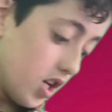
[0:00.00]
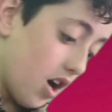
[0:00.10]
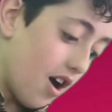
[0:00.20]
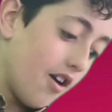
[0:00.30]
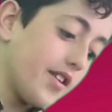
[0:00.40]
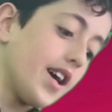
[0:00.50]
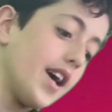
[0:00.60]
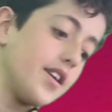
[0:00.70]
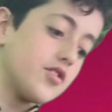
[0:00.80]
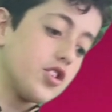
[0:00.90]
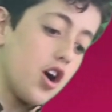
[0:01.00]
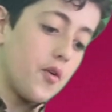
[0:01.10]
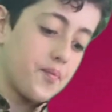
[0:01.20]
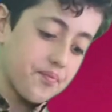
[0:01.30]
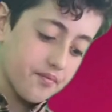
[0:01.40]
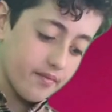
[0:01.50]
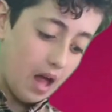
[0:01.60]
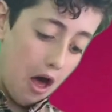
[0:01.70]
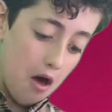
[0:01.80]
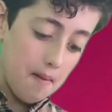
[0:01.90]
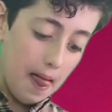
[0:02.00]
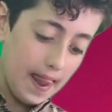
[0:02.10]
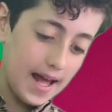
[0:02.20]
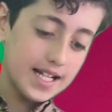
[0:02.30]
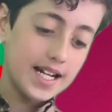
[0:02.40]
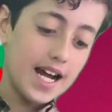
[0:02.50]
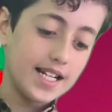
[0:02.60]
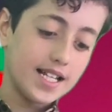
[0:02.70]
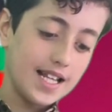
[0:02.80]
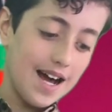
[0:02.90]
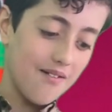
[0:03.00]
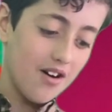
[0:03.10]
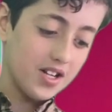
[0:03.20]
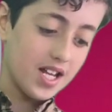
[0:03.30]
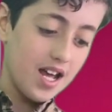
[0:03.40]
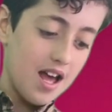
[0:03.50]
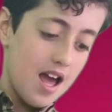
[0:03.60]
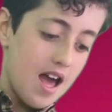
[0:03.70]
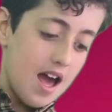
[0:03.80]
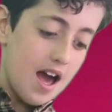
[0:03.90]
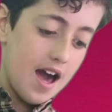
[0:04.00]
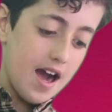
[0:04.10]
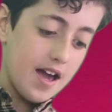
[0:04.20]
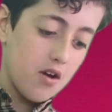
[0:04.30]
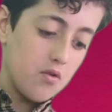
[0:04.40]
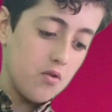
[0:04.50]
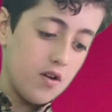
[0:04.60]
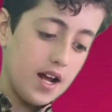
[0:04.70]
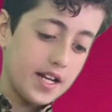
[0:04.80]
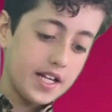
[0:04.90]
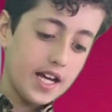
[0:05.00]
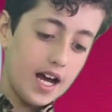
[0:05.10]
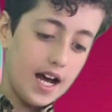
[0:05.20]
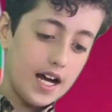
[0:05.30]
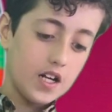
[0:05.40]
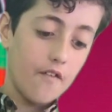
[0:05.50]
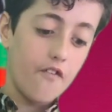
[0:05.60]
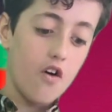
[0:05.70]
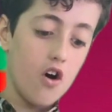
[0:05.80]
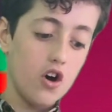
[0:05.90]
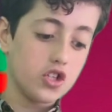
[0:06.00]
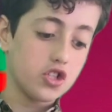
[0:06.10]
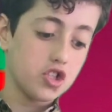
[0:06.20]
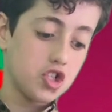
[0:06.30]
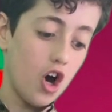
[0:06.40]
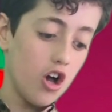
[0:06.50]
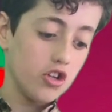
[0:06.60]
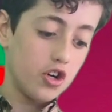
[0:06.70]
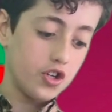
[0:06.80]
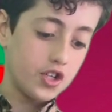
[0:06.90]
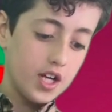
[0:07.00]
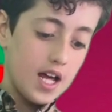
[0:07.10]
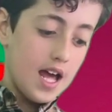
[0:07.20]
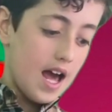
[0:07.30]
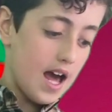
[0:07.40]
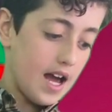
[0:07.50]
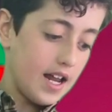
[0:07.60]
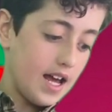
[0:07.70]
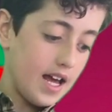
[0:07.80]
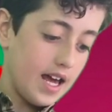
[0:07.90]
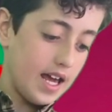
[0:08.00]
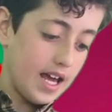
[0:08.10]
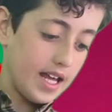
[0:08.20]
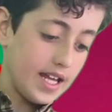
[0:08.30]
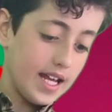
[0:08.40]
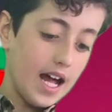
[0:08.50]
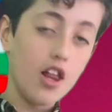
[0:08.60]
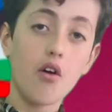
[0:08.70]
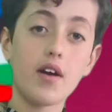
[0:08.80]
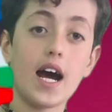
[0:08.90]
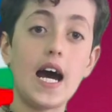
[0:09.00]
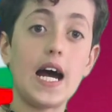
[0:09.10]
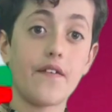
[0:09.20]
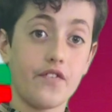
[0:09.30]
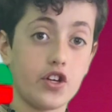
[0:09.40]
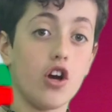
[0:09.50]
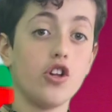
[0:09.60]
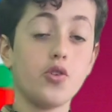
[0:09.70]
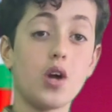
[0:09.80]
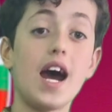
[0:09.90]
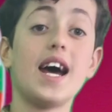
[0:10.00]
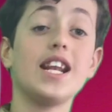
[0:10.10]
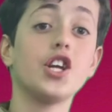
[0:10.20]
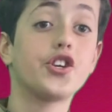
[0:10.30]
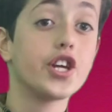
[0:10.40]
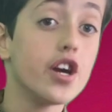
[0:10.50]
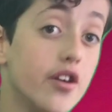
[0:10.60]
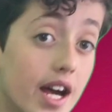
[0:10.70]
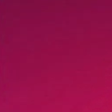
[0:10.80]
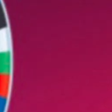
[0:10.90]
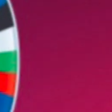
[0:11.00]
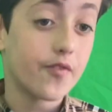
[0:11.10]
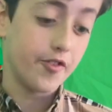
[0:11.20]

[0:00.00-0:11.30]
Okay, so um, last night there was a red card for Scotland and a yellow card for Scotland and two yellow cards for